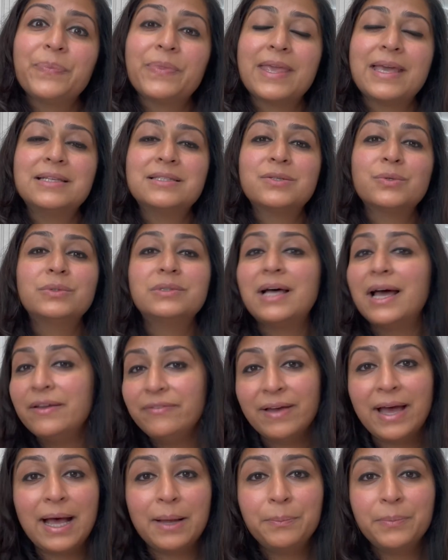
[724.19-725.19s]
And so life
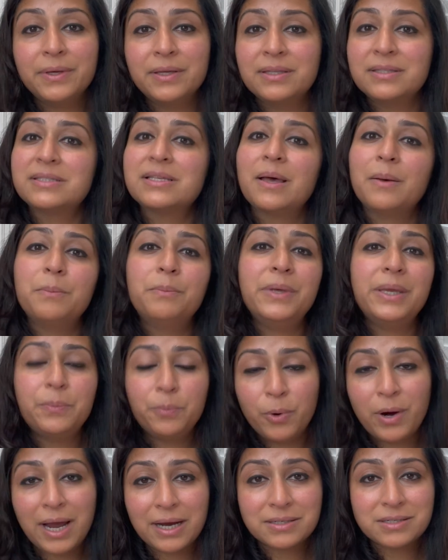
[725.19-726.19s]
happens. Be
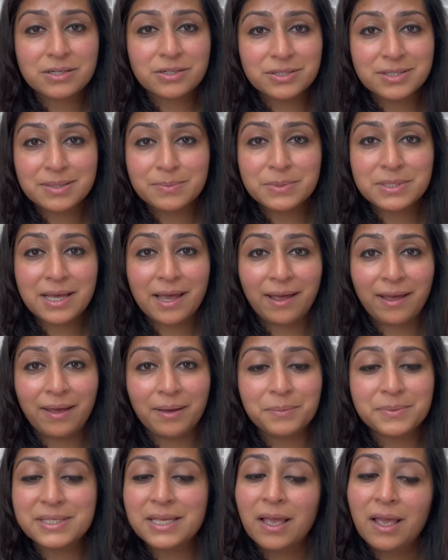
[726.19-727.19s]
practical
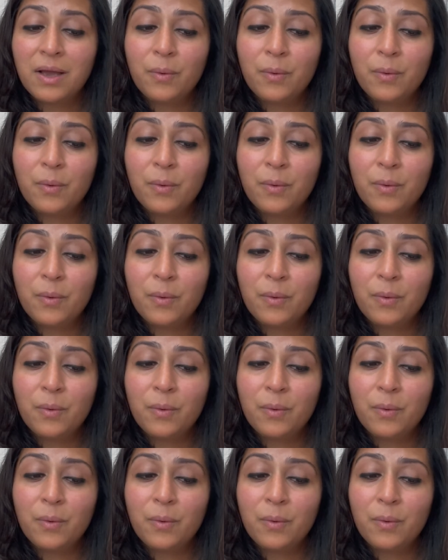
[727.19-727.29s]
sometimes.